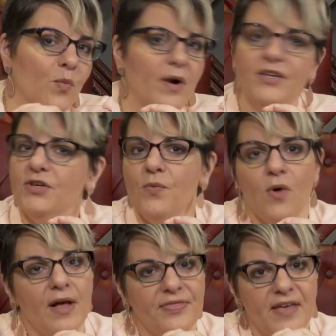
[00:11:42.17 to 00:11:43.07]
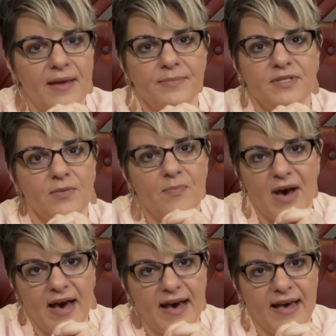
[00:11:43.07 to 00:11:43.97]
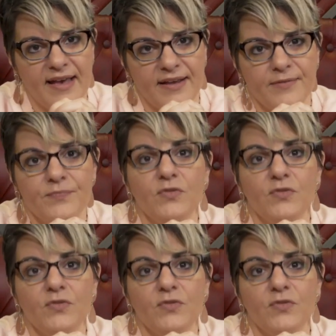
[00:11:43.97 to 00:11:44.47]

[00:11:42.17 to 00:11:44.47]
what you want them to buy.